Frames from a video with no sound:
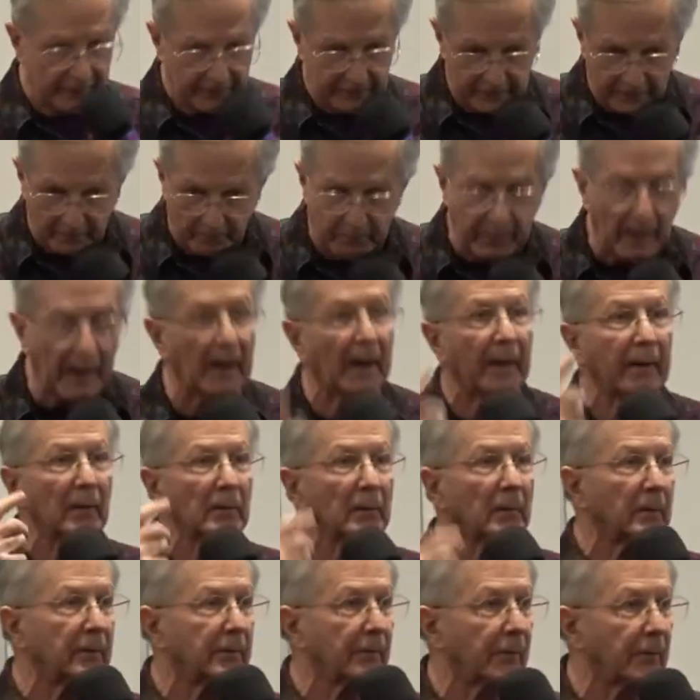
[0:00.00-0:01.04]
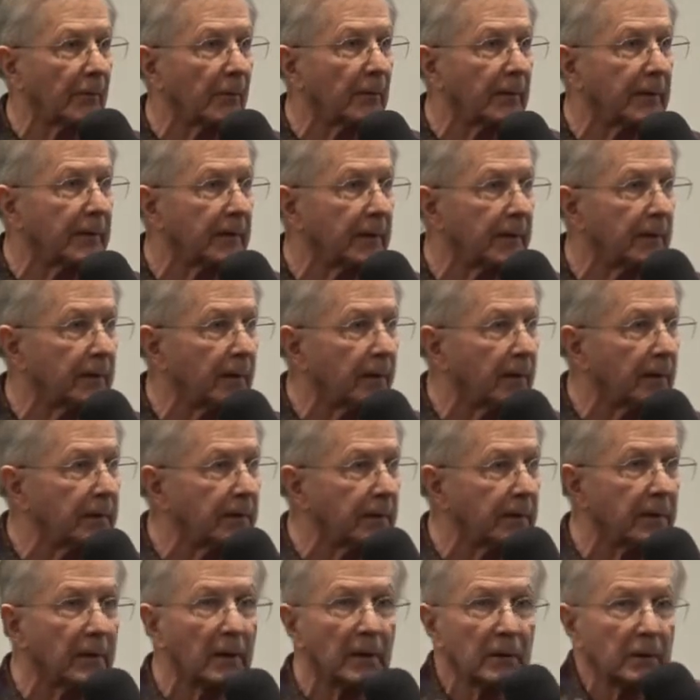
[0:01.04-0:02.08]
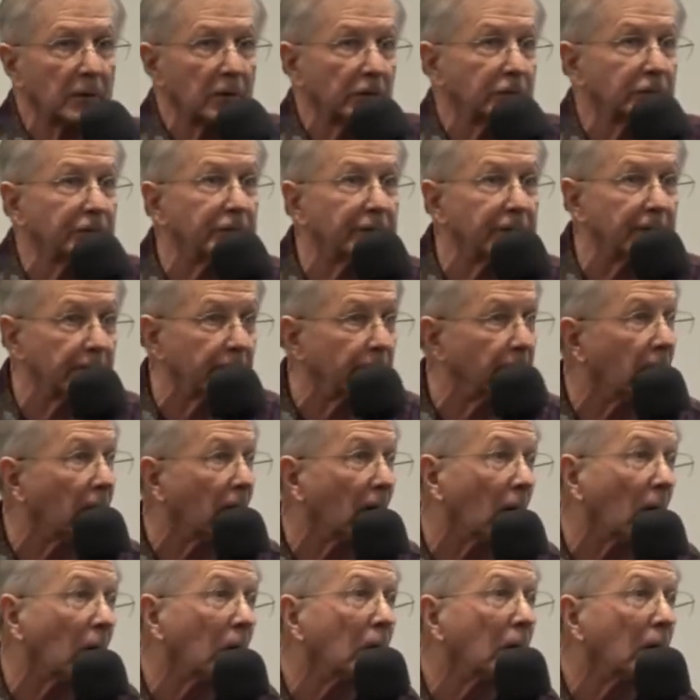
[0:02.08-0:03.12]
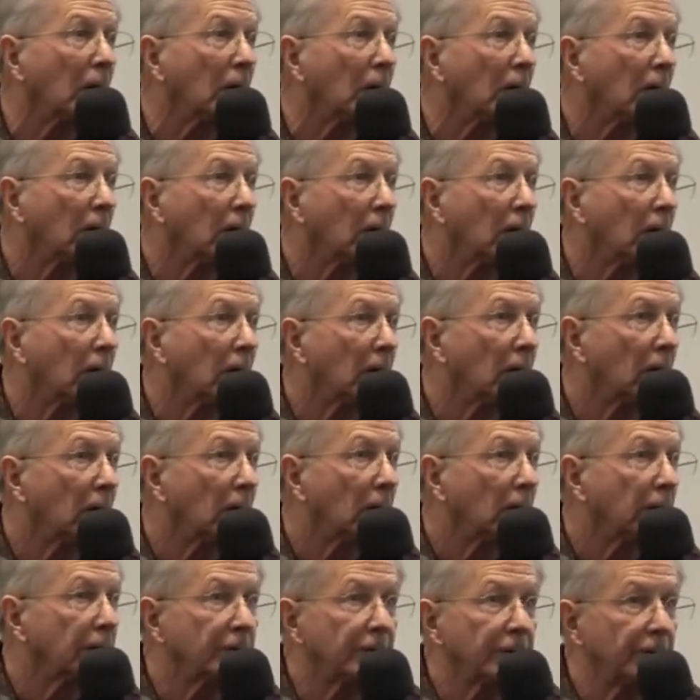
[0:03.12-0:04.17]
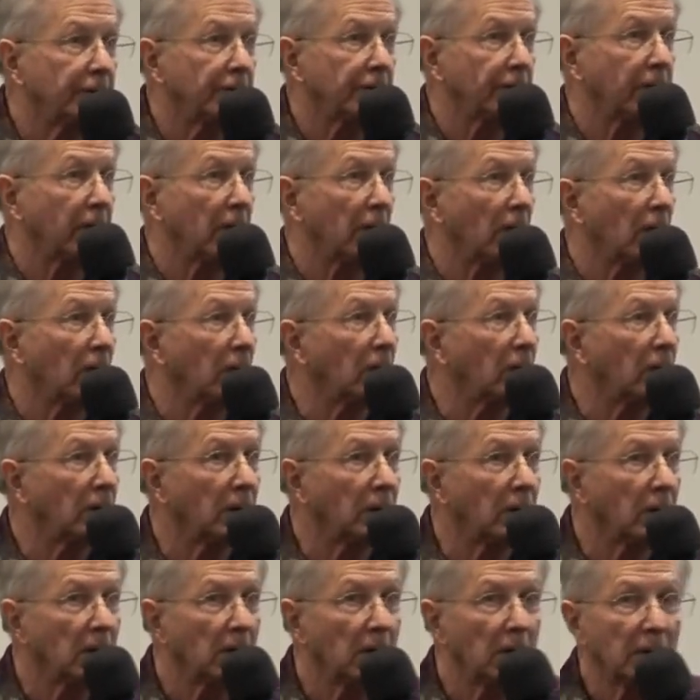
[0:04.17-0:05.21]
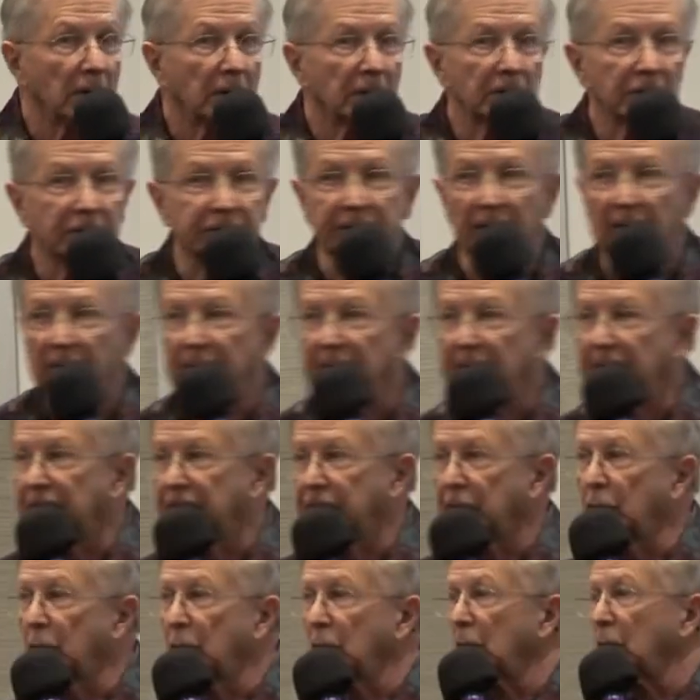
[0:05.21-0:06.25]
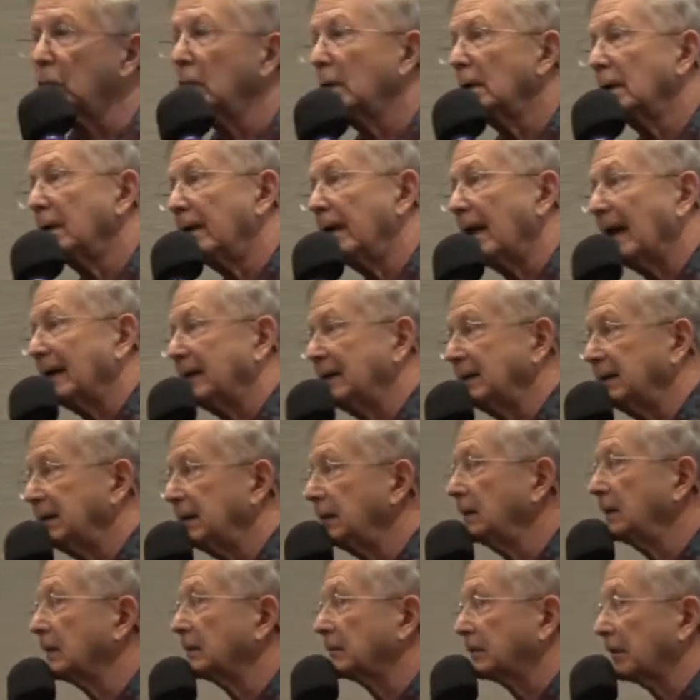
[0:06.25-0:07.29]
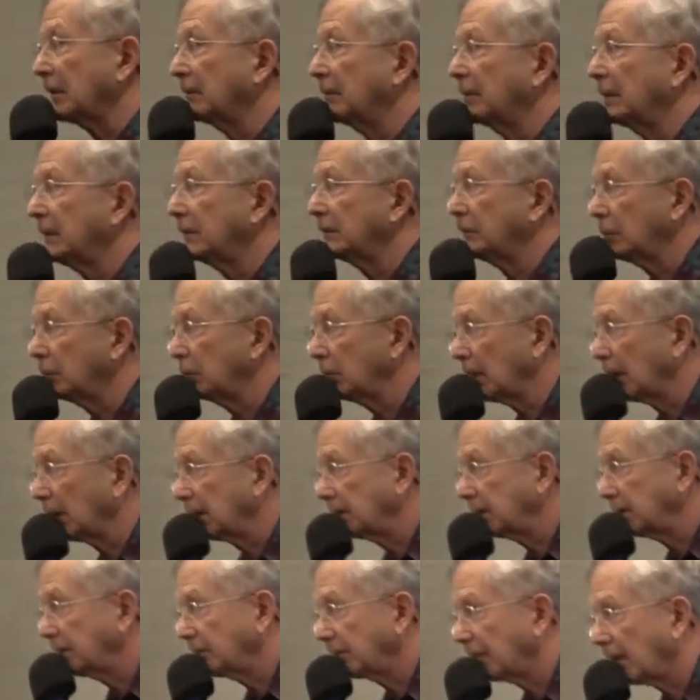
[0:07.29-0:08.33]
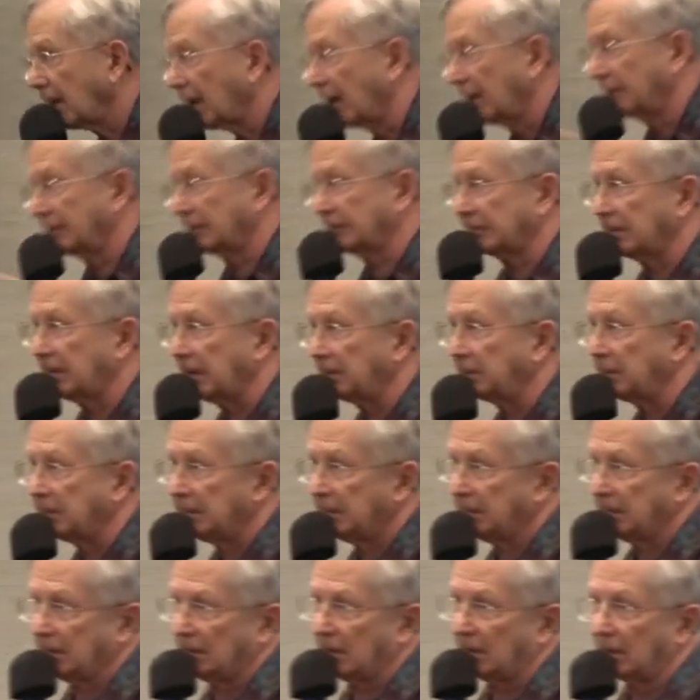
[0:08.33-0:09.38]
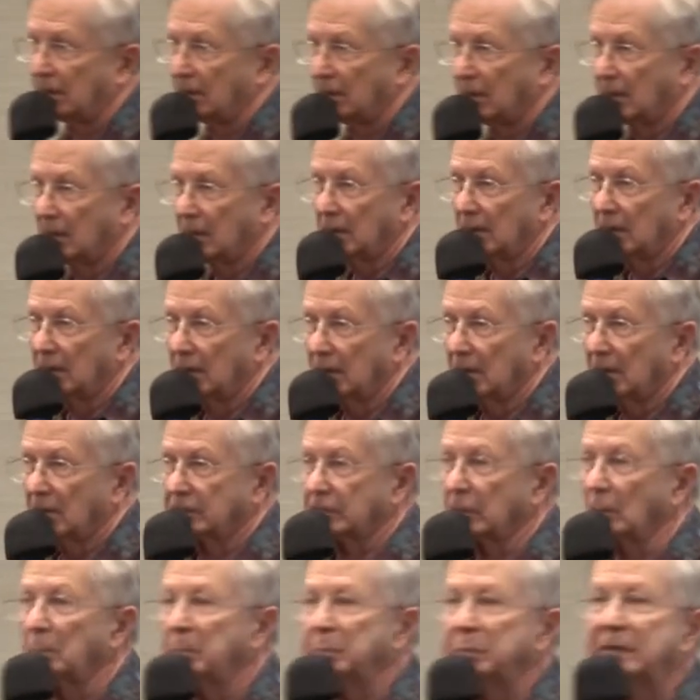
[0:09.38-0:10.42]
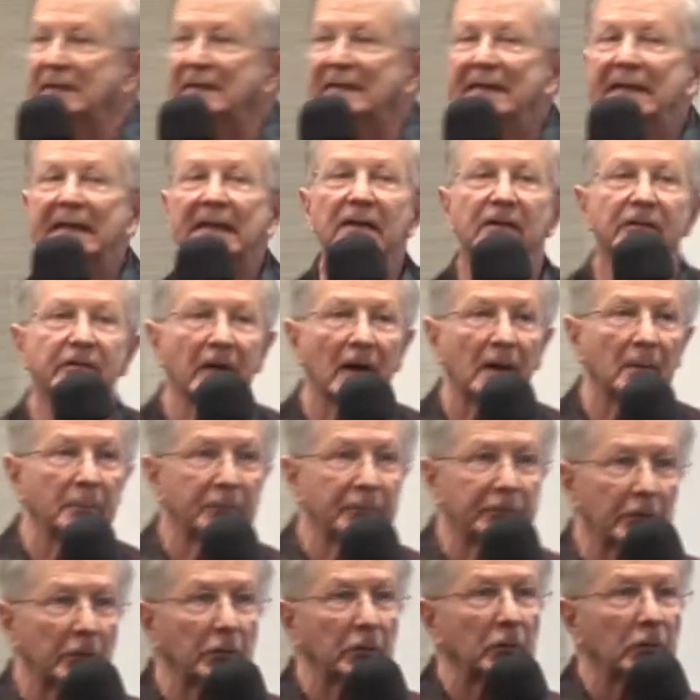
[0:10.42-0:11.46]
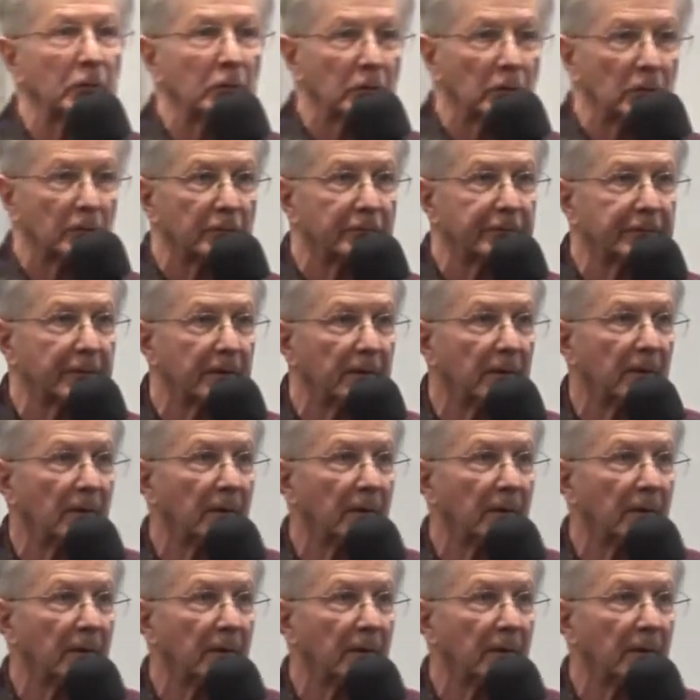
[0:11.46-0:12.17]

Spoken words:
do you pile on 3880? Because you didn't know. You didn't know. 7290 to 7295, same deal. So please observe